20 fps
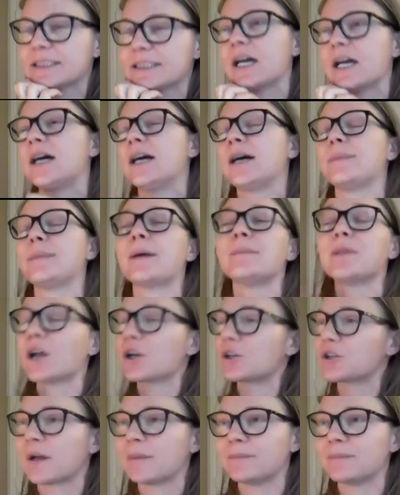I'm
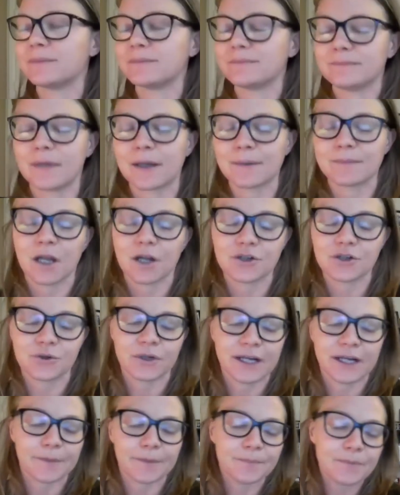not
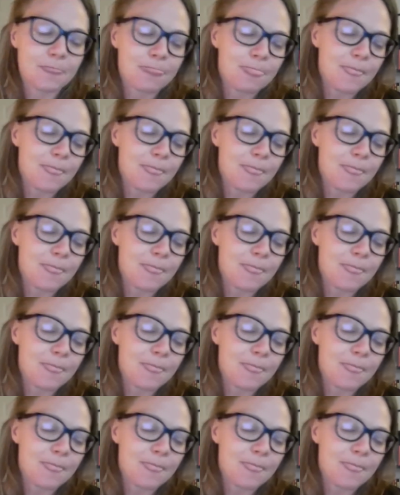sure now.